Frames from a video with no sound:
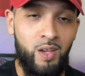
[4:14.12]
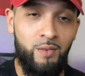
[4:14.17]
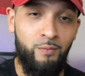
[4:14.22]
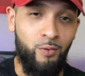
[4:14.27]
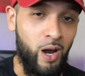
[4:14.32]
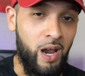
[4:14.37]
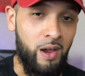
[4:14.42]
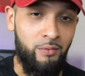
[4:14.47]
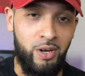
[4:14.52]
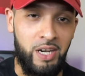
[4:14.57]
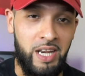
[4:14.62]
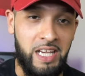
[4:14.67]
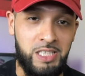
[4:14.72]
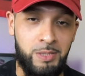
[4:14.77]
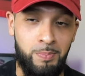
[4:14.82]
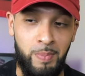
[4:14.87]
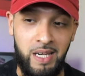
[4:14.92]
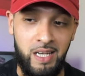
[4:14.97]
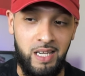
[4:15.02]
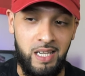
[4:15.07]
For everyday
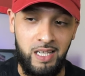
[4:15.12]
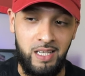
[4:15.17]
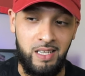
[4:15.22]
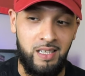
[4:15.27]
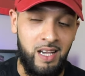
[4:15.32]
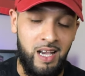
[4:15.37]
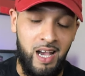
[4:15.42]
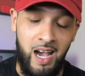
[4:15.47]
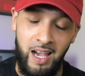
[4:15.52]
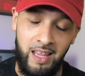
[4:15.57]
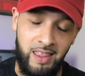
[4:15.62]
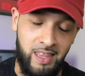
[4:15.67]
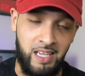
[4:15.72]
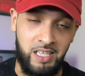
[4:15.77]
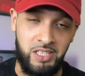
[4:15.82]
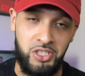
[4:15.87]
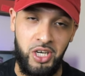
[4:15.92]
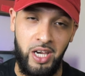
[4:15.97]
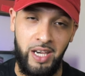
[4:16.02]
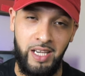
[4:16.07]
spending, I
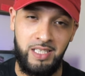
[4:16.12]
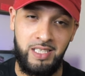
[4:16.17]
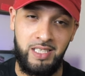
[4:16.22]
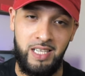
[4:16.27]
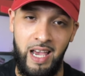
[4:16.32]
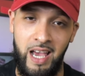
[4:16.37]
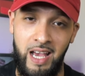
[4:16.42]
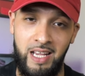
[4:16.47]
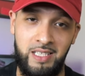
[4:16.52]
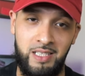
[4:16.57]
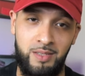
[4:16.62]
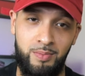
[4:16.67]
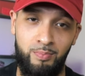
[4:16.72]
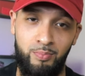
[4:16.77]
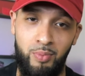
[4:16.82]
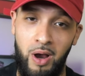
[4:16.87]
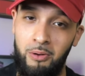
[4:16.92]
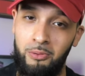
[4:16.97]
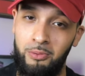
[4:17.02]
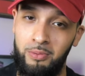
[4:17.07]
think Chase has
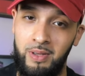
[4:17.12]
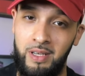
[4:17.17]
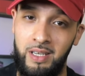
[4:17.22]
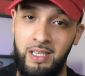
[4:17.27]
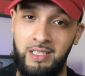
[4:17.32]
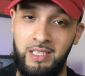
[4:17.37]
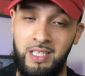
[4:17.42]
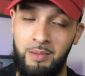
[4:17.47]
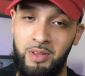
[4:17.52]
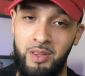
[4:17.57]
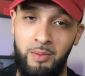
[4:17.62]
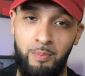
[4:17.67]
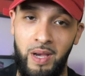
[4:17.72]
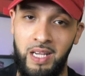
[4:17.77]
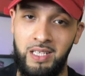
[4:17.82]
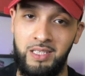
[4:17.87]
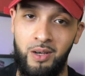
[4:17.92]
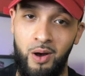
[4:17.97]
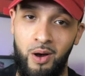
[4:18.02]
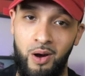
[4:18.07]
probably some of the
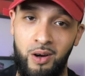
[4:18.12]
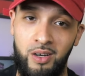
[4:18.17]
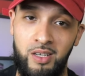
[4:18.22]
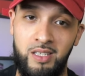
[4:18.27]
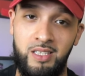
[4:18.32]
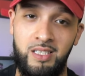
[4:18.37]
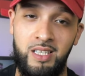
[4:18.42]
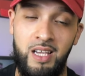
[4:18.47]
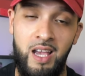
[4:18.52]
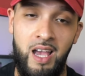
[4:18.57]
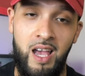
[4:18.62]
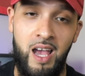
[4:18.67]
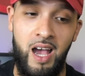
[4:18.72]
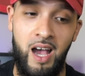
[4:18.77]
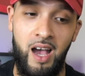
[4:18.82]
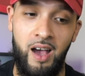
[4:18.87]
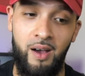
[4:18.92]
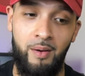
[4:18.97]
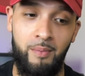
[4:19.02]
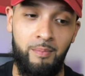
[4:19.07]
best cards
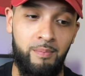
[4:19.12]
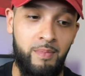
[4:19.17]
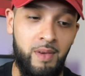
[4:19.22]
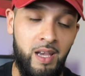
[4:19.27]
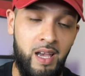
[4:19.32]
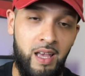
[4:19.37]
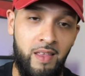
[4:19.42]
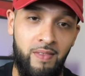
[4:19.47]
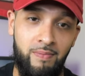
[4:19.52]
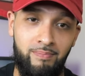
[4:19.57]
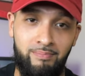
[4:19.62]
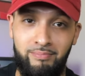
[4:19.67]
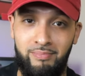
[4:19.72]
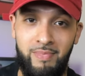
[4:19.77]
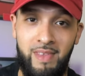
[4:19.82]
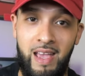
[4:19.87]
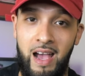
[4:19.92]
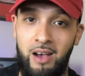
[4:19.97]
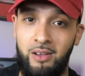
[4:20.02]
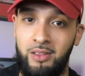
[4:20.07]

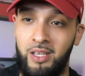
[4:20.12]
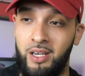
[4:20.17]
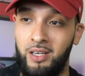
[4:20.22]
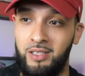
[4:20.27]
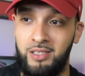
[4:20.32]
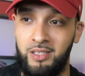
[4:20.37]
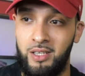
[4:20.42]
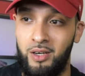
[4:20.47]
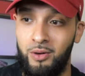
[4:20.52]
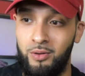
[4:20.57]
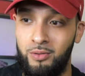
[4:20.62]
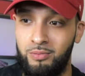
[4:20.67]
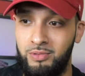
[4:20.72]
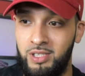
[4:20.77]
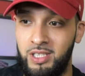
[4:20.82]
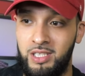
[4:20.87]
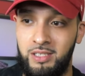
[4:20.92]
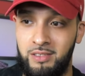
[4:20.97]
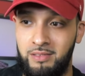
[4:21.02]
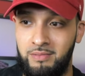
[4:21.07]
out there. So
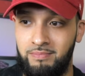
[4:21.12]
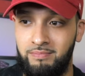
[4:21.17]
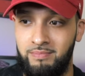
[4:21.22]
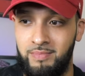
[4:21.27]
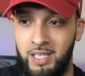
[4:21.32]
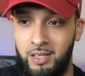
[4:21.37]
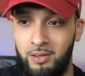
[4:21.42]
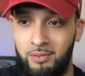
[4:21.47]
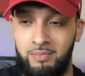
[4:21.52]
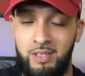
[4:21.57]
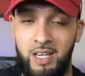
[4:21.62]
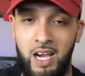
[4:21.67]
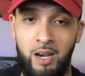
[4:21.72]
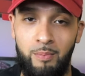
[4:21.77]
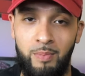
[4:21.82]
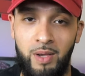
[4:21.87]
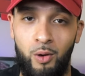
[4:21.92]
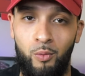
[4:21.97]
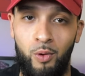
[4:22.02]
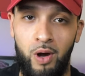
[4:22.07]
just,
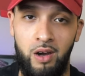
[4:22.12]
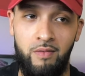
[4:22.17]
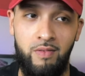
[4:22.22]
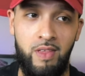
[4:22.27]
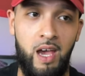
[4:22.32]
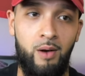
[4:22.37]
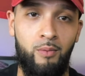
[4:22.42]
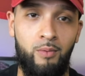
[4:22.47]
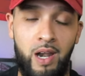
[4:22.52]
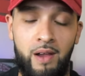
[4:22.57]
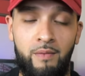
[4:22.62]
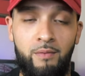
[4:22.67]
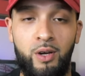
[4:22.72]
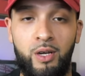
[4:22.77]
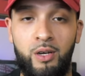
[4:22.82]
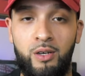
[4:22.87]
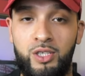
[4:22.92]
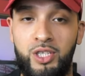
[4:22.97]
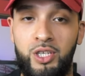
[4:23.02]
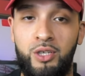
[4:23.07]
kind of be aware of that whenever
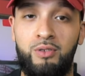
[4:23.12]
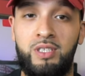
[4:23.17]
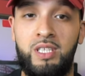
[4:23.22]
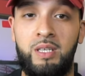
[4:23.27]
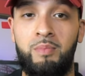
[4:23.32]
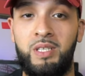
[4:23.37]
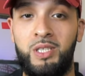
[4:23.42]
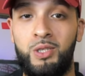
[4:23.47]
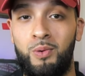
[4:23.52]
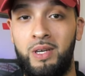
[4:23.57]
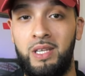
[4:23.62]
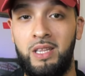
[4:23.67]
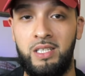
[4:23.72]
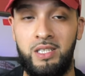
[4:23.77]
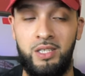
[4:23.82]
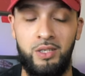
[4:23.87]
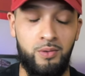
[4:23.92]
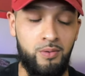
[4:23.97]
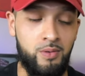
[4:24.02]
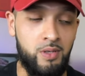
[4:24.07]
you're choosing between the
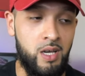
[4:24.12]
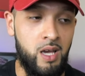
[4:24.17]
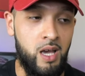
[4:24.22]
two.